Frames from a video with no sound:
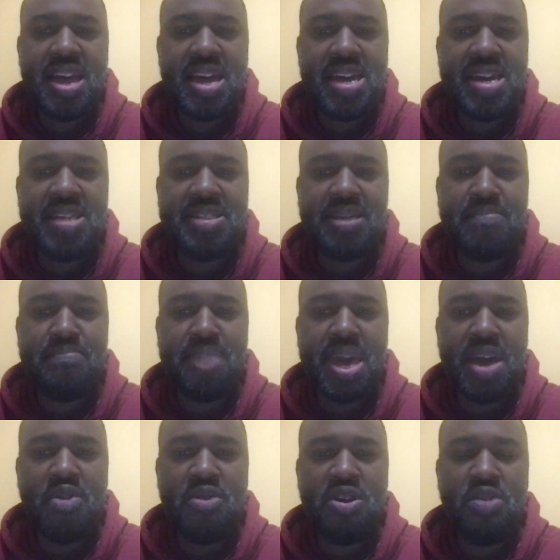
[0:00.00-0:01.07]
He is a
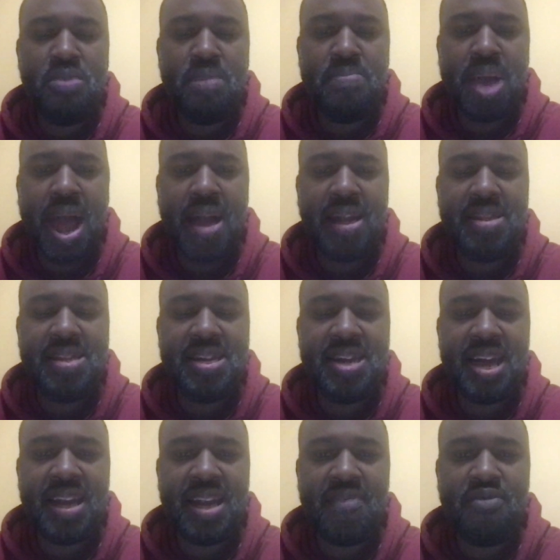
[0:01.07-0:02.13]
male human paladin
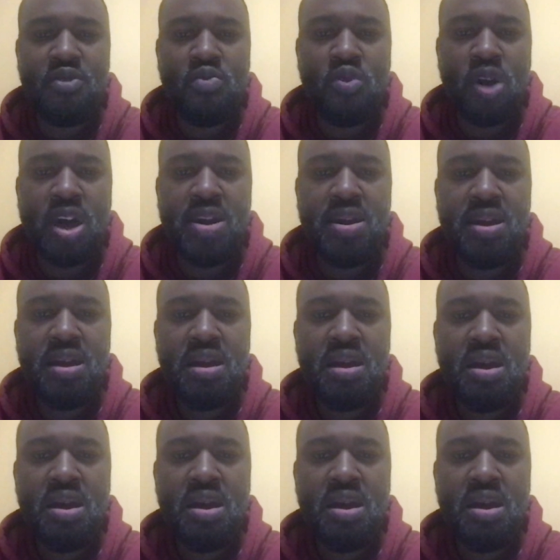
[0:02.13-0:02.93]
at level 1.